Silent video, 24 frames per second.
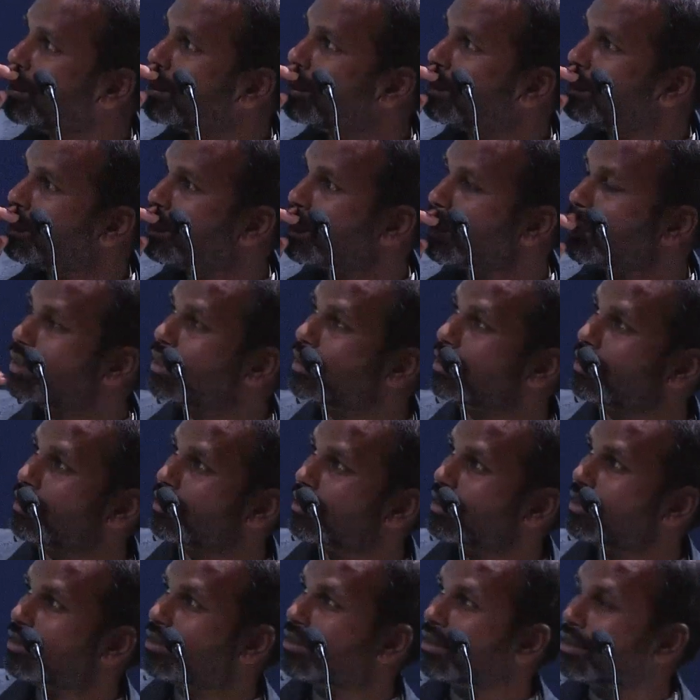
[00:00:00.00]
So
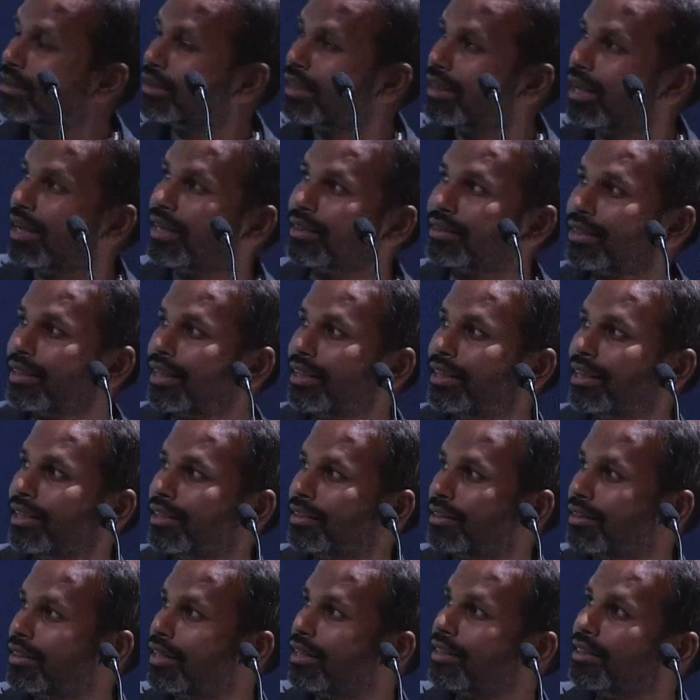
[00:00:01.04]
this is the last slide
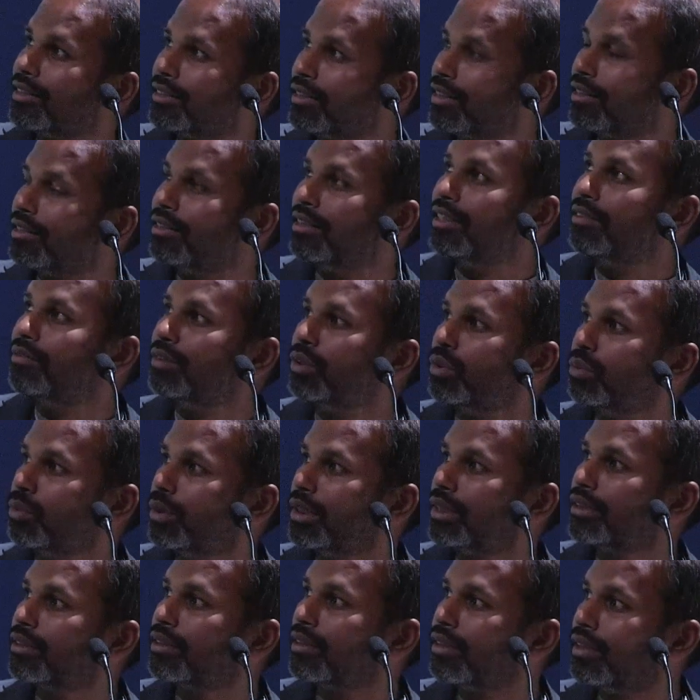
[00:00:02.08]
I guess I'll leave you
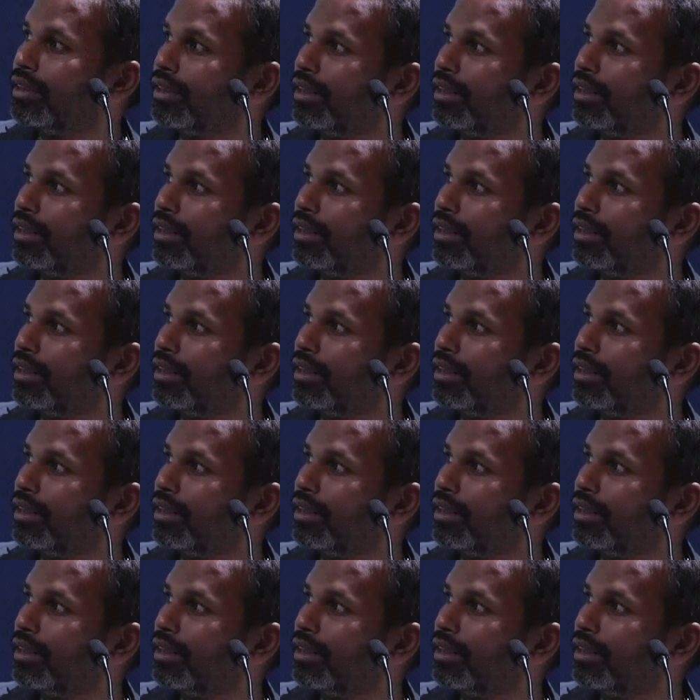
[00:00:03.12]
with.